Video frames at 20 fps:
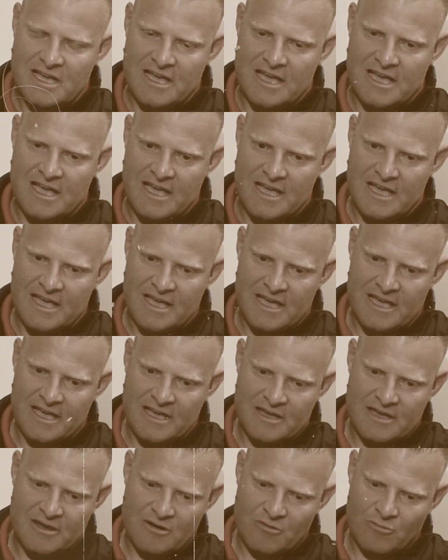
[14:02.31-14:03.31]

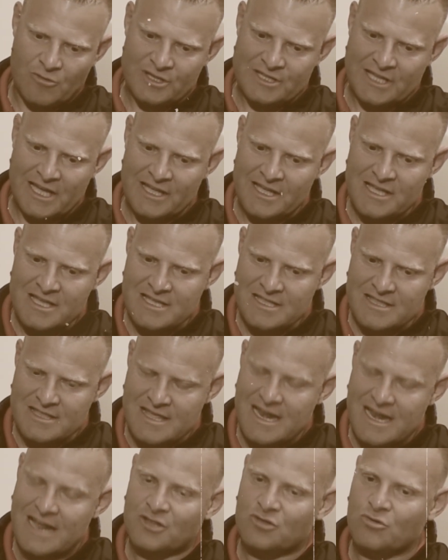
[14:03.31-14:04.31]
Uh, what I
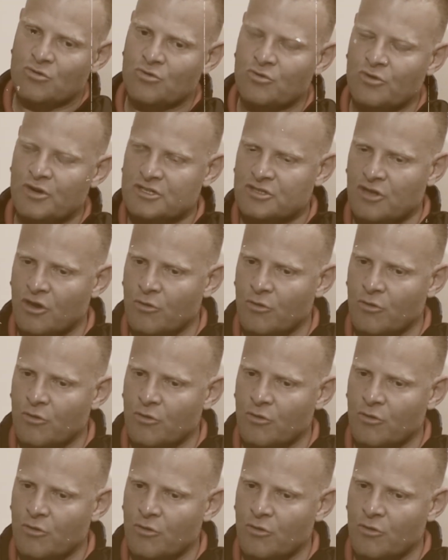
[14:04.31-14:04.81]
try to do is